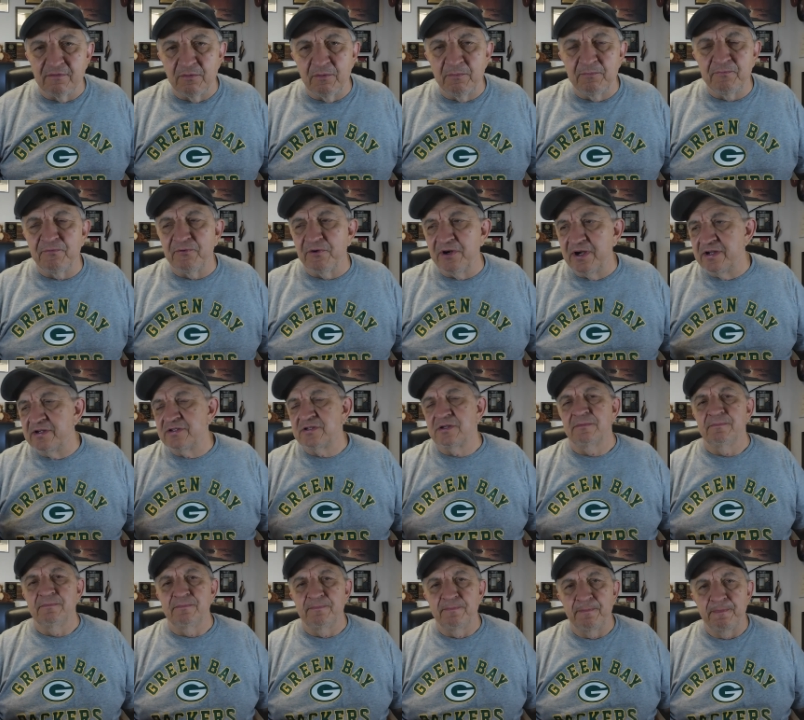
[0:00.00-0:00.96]
them and freeze
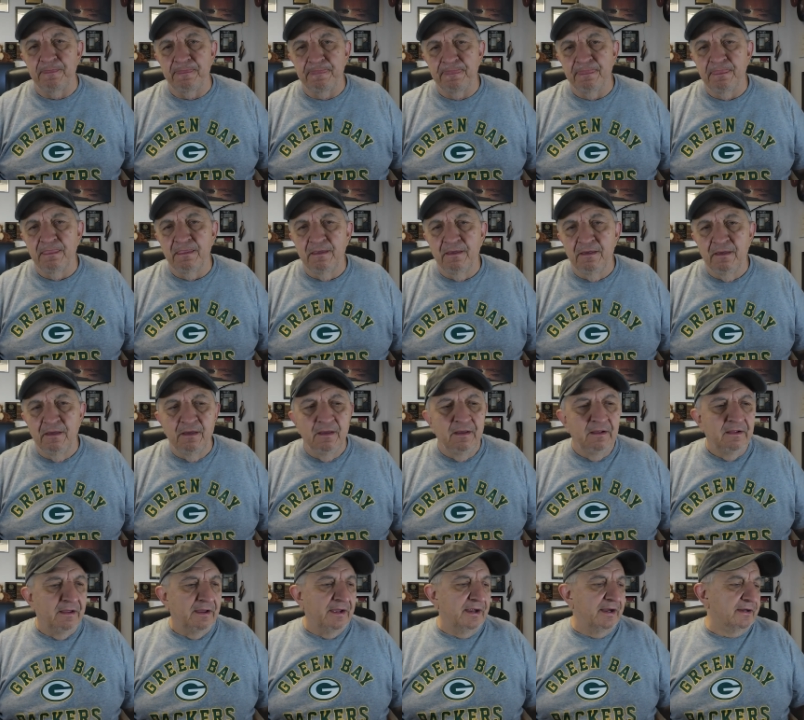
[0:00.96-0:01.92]
them.
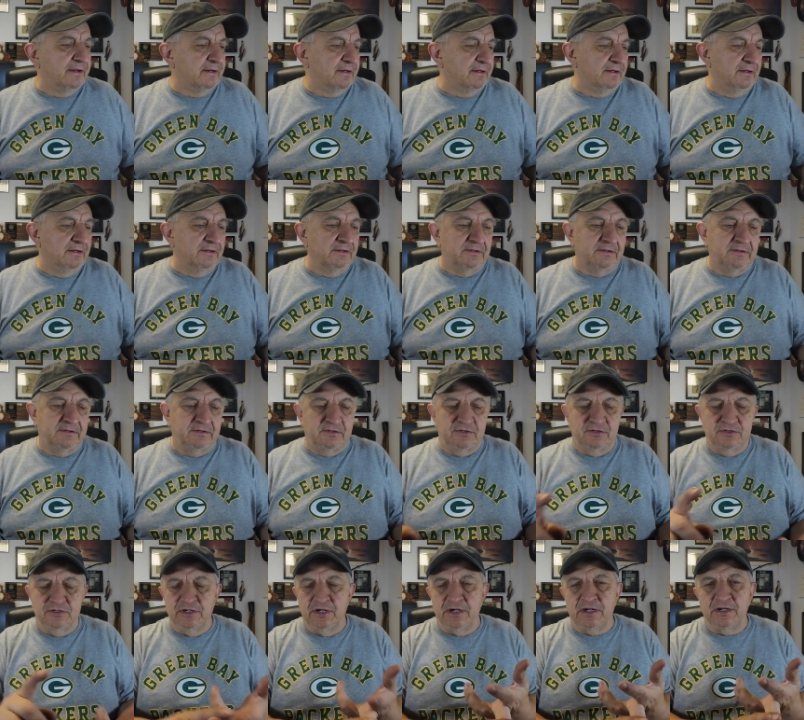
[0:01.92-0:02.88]
Like
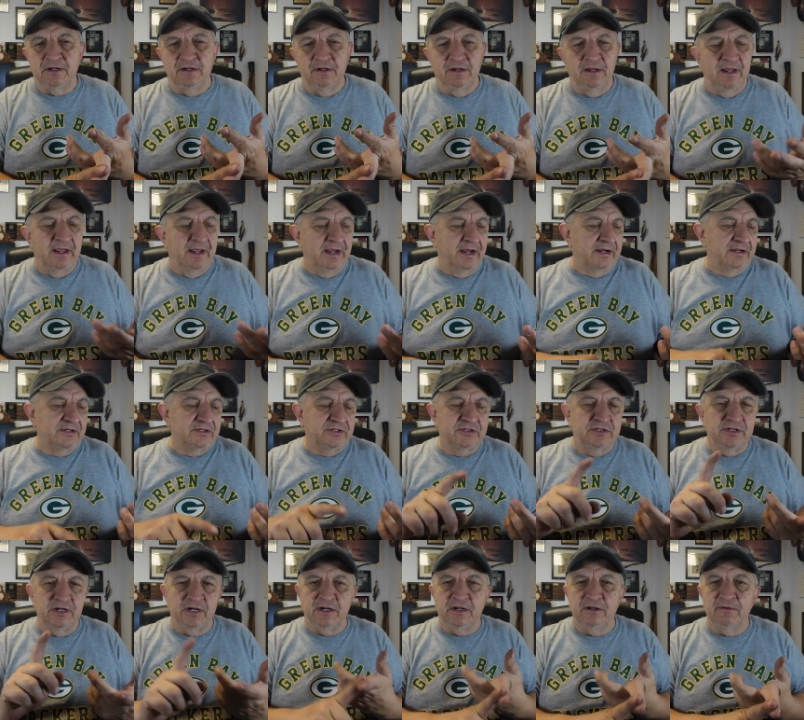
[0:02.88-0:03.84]
chicken legs,
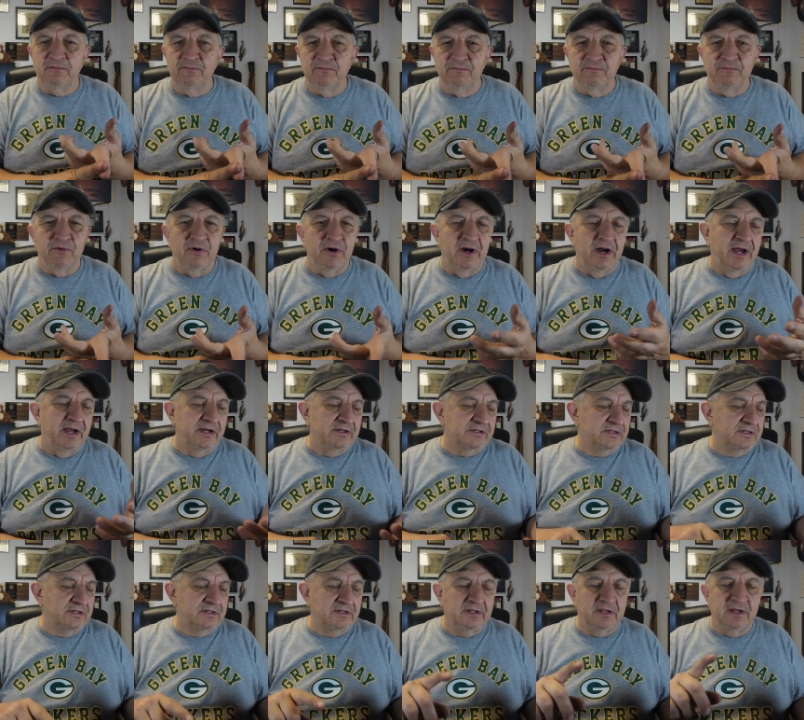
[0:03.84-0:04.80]
chicken
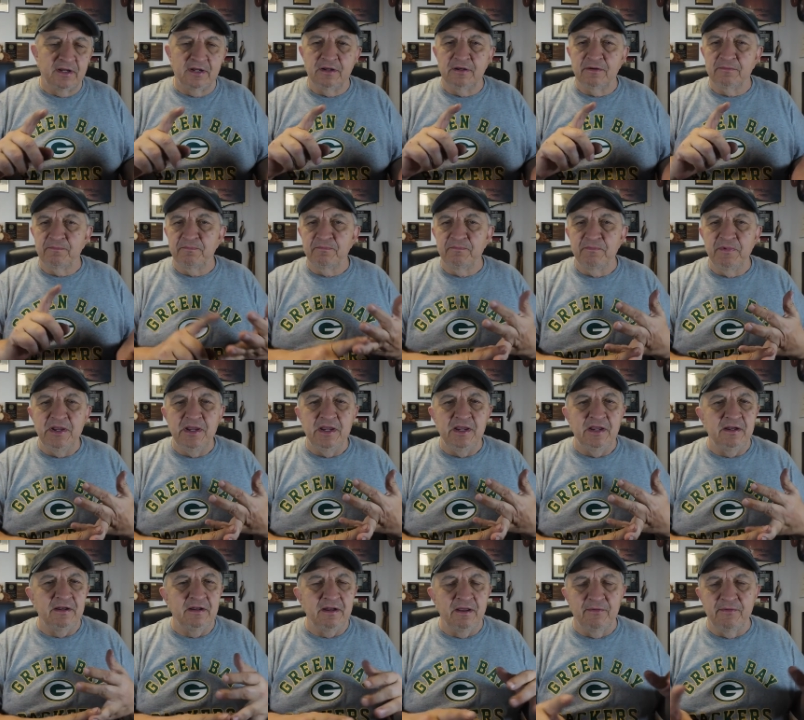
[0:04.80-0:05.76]
breast,
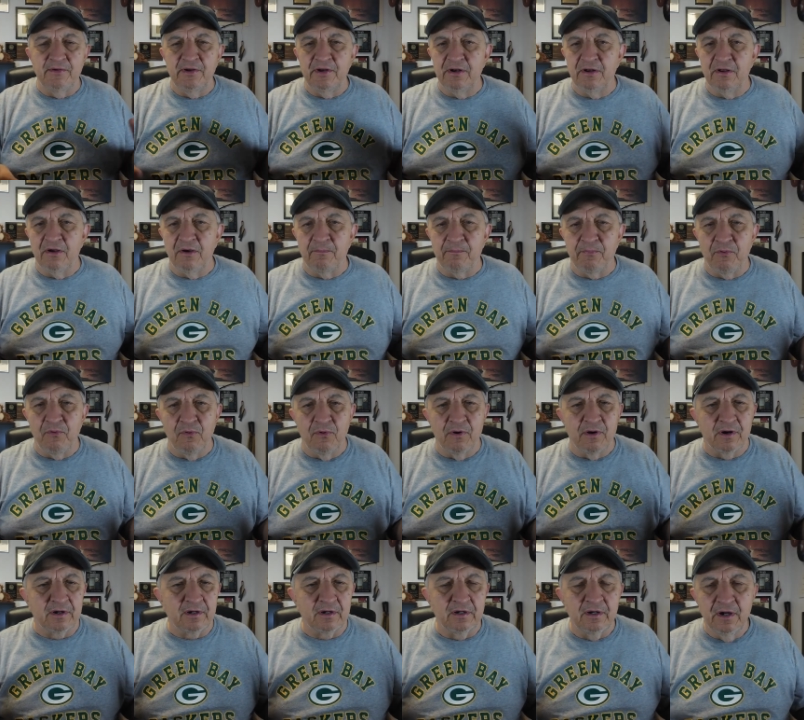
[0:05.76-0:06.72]
meat,
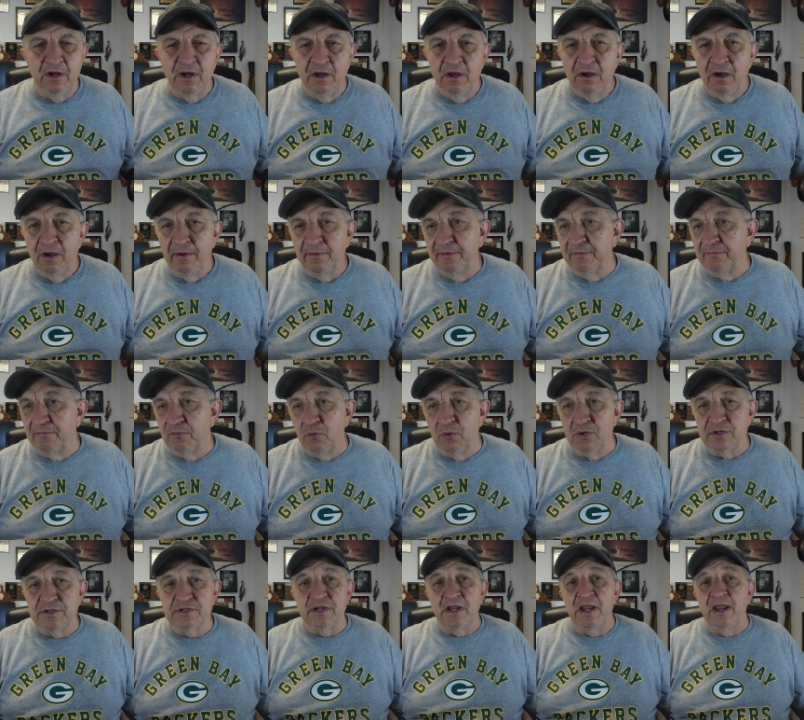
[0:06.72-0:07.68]
pork. Of
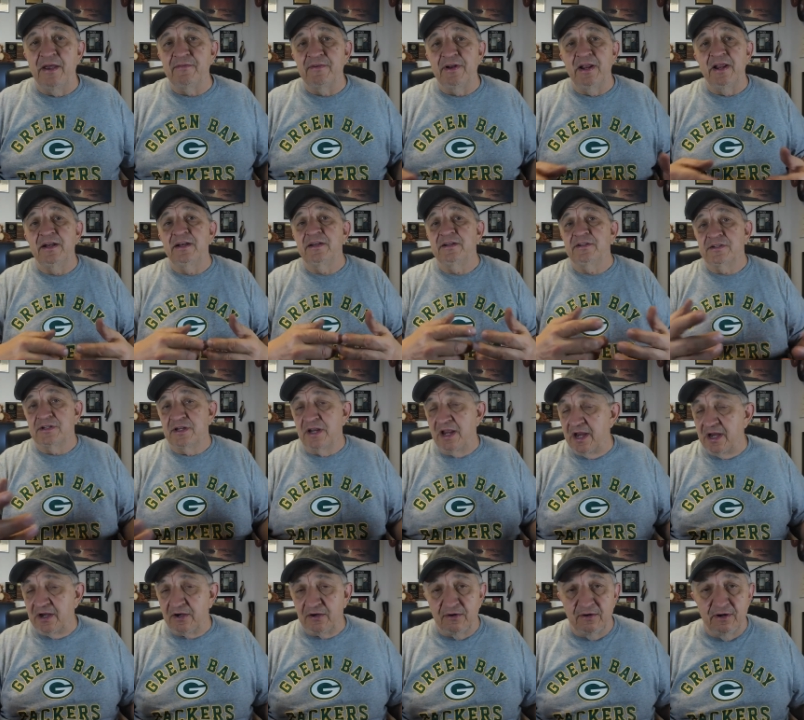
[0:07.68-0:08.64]
course, they haven't had any
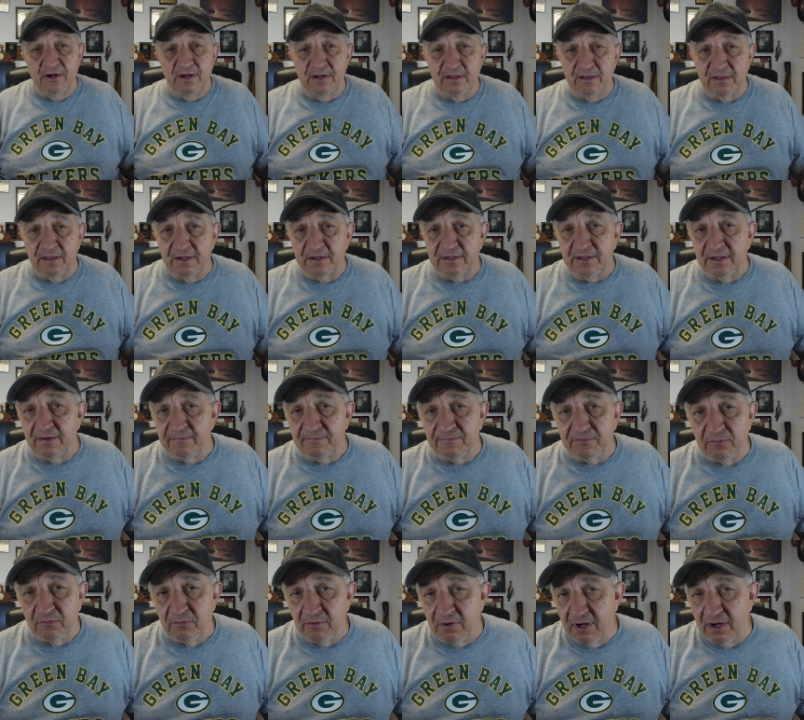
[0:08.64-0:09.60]
steak or anything like that
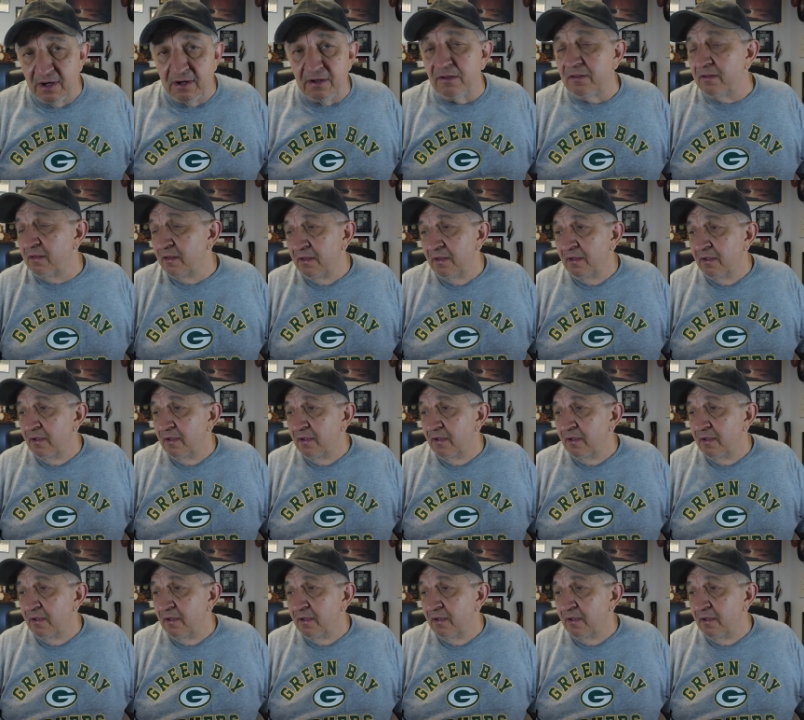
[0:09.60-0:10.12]
for a while.